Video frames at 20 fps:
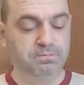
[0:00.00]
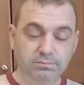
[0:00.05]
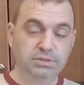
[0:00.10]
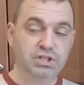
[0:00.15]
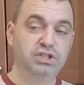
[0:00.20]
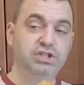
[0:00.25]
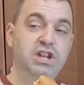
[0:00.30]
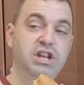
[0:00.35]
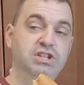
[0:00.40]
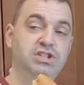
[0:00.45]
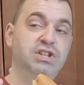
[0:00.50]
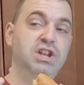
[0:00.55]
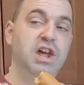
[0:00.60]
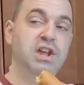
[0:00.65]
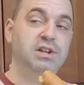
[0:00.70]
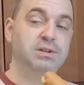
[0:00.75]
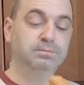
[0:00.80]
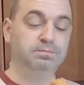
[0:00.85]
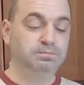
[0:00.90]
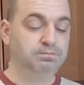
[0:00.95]
This tastes
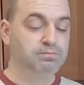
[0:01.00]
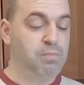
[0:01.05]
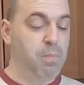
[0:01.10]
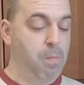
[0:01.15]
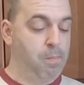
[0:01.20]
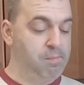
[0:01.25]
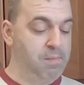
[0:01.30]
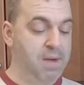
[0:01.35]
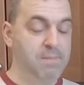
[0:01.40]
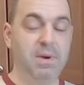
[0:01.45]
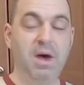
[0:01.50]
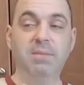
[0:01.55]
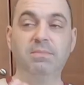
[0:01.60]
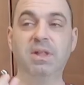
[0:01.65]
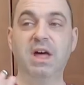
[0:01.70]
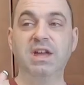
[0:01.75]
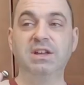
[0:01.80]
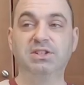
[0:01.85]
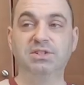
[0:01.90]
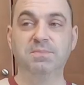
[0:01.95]
like my mom
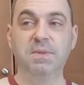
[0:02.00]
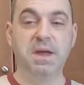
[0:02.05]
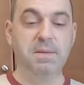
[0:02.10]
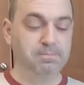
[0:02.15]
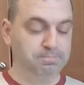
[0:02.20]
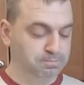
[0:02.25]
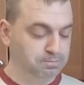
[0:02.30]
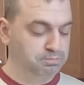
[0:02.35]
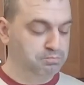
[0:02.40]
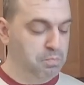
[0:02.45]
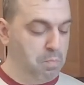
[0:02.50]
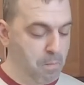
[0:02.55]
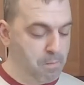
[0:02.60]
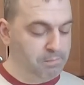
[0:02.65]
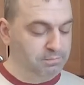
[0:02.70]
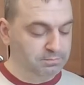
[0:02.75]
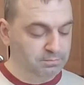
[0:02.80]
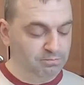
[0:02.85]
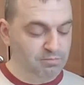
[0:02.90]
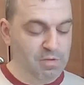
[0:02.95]
likes me,
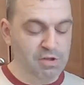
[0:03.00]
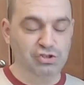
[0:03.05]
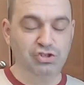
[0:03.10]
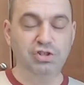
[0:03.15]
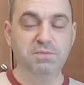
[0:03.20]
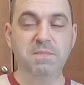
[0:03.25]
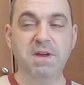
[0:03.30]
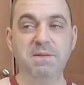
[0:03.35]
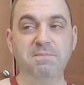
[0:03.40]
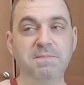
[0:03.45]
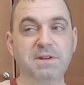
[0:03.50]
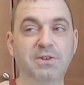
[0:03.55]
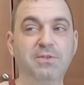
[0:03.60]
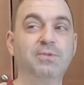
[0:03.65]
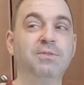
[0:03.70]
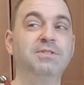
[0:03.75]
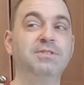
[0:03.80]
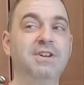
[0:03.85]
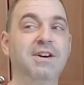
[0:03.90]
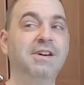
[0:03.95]
and she made me
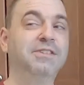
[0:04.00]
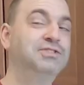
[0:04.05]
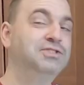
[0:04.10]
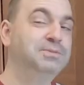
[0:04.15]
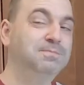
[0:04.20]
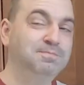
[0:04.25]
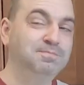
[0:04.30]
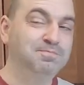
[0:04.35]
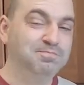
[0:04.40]
corn dogs.